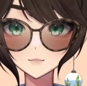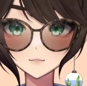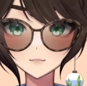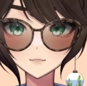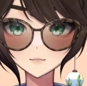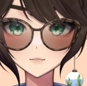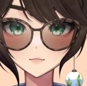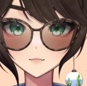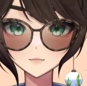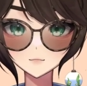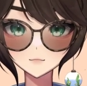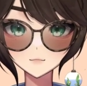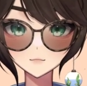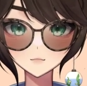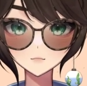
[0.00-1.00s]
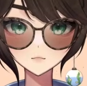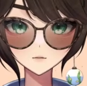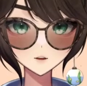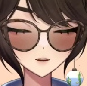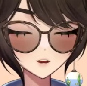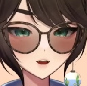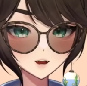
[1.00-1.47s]
pushes people
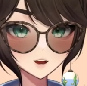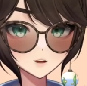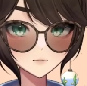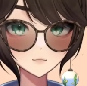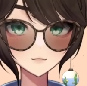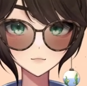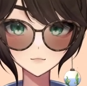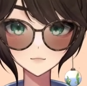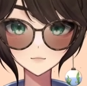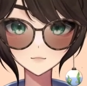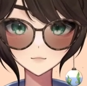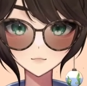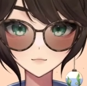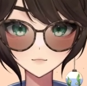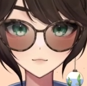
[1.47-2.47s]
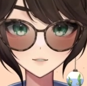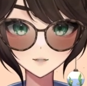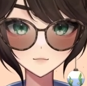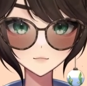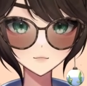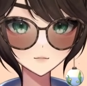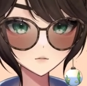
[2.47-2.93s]
away too if they're just getting
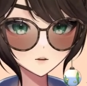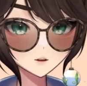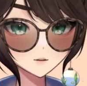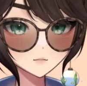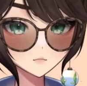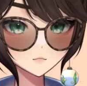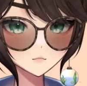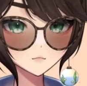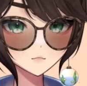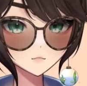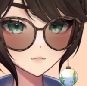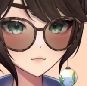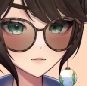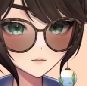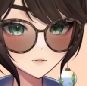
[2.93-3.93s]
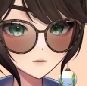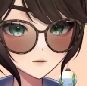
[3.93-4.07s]
smacked with a shit ton of